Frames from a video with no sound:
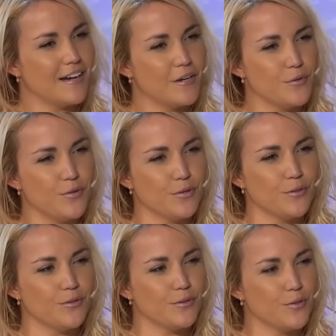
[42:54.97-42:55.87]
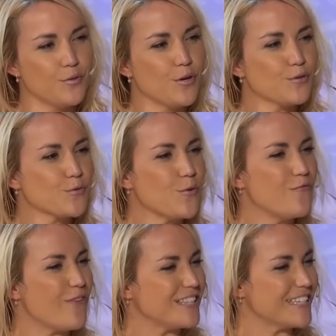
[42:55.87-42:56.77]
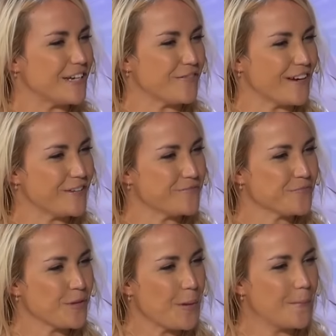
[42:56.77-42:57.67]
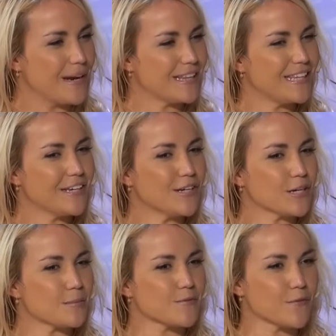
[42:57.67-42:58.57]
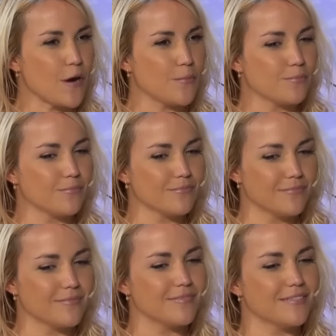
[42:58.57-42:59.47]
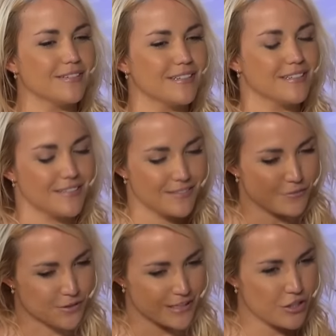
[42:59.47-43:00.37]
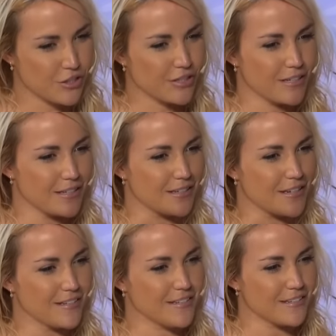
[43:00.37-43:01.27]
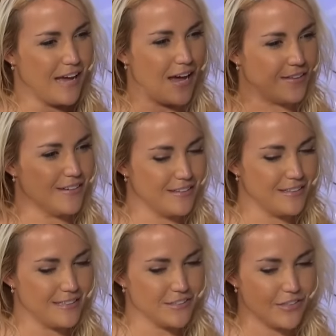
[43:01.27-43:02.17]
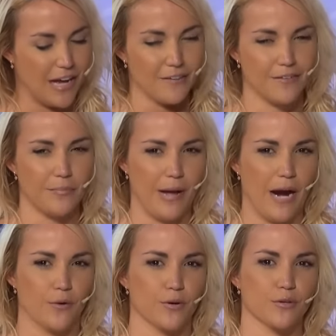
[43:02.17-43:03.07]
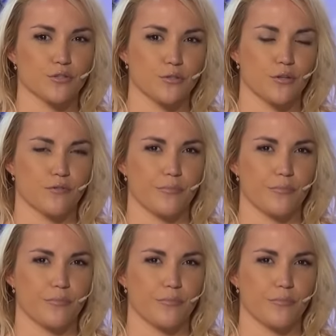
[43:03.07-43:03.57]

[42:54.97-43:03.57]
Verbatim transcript: Who, kn- who knows who invented it, right? Yeah. But I think it all comes from religion and needing to have a power or control over